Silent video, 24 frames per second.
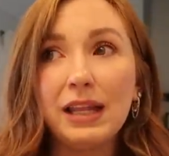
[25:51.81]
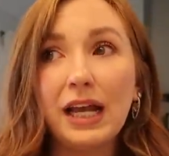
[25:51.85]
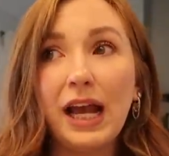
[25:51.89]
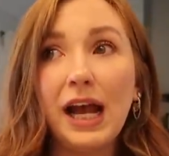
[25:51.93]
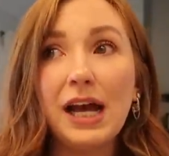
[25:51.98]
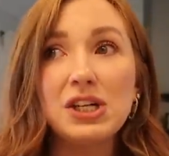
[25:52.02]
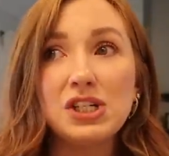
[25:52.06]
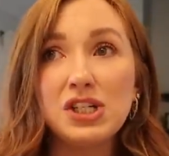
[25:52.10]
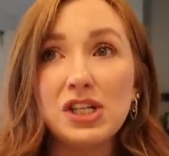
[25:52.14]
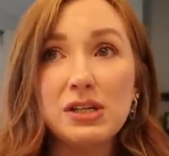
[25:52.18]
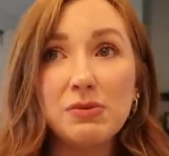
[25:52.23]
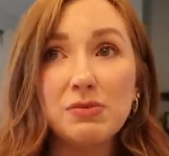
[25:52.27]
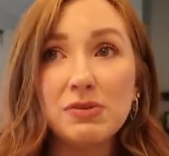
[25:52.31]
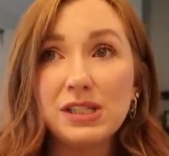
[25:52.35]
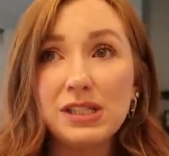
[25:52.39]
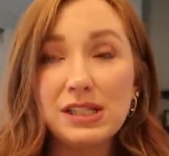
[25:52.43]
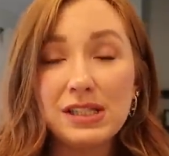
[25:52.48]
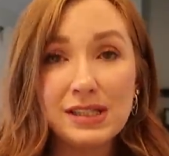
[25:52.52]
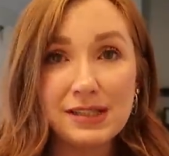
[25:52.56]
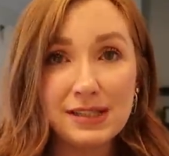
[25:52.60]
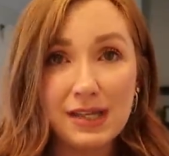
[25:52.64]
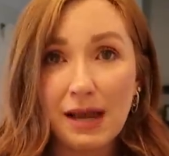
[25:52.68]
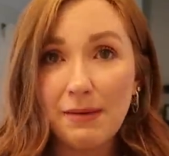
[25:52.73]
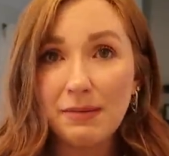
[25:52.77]
Like I, it was
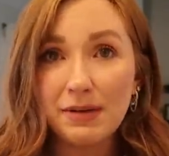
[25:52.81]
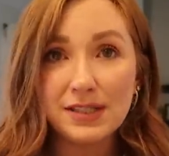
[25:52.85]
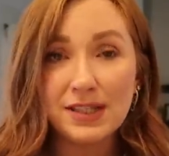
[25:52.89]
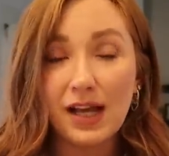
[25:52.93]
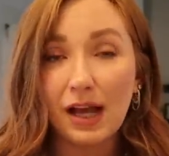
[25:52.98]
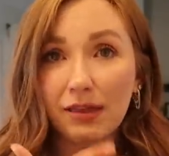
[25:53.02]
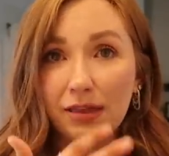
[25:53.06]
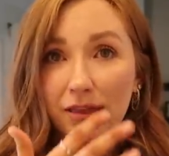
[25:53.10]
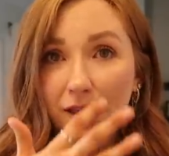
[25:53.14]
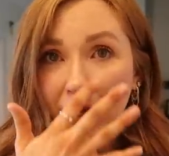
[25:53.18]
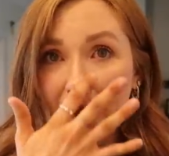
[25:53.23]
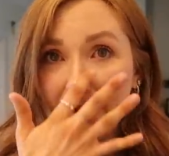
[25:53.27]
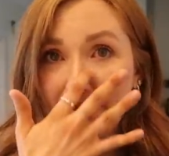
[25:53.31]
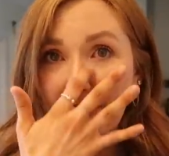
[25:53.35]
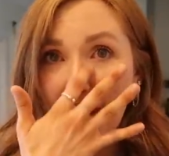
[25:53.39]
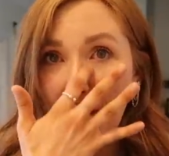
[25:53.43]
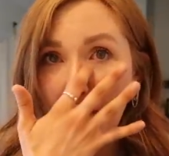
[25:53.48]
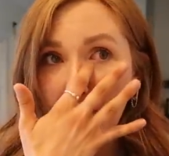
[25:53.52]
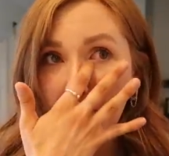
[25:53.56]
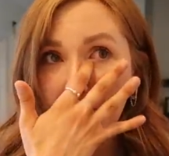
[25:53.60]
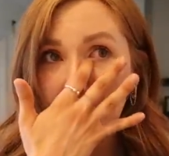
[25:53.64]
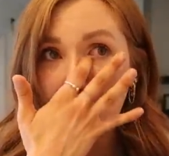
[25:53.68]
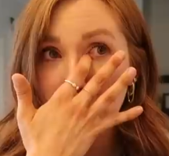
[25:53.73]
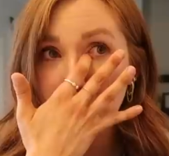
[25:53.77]
the same exact thing I
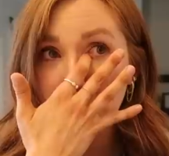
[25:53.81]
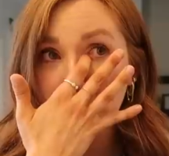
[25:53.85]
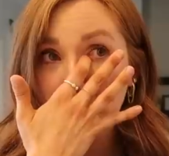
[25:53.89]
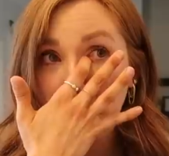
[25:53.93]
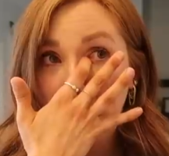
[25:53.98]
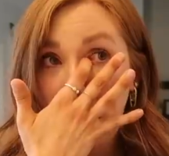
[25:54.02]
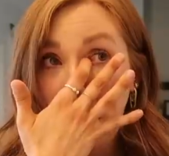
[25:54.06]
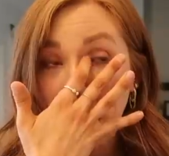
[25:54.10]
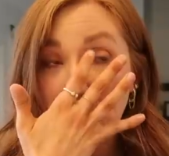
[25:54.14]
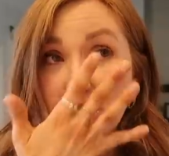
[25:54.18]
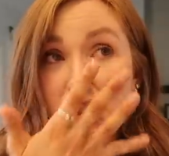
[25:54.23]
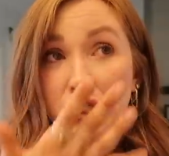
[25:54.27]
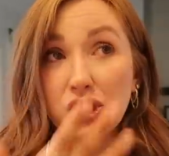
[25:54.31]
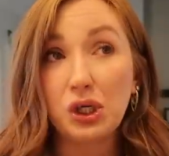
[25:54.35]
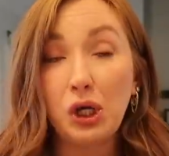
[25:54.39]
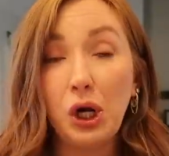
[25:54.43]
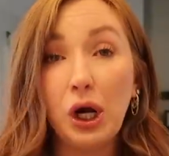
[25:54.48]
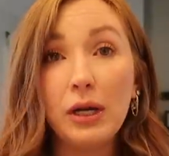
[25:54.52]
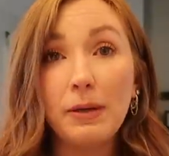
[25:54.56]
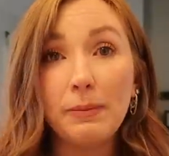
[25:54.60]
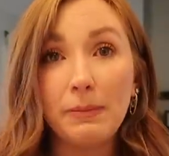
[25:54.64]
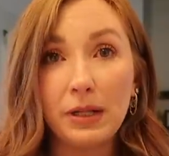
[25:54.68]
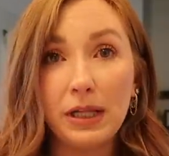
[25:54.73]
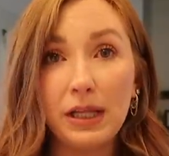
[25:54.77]
felt with Ezra. Like I just
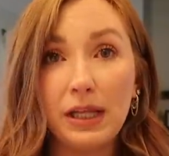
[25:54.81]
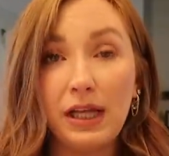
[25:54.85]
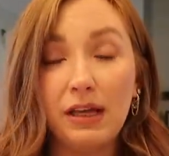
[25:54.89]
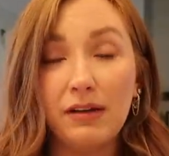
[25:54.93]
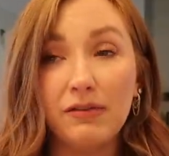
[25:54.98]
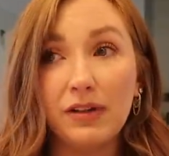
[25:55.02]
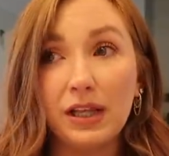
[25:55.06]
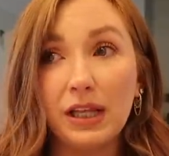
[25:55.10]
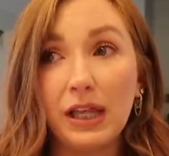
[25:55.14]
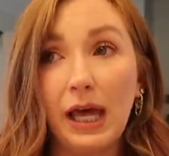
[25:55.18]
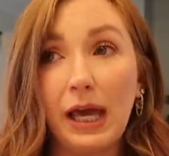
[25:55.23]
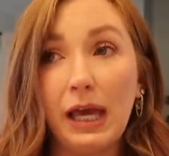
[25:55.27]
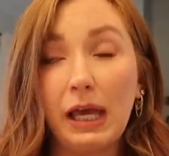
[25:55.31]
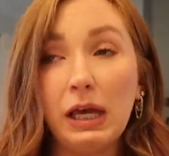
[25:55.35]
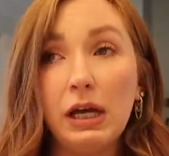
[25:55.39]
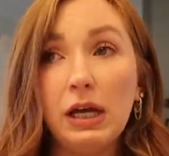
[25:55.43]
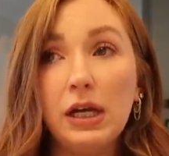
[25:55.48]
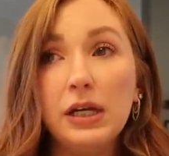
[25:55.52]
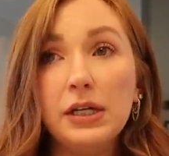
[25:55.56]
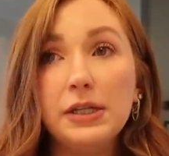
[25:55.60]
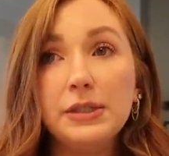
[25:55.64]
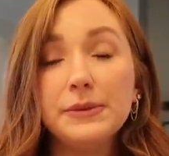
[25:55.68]
couldn't believe that like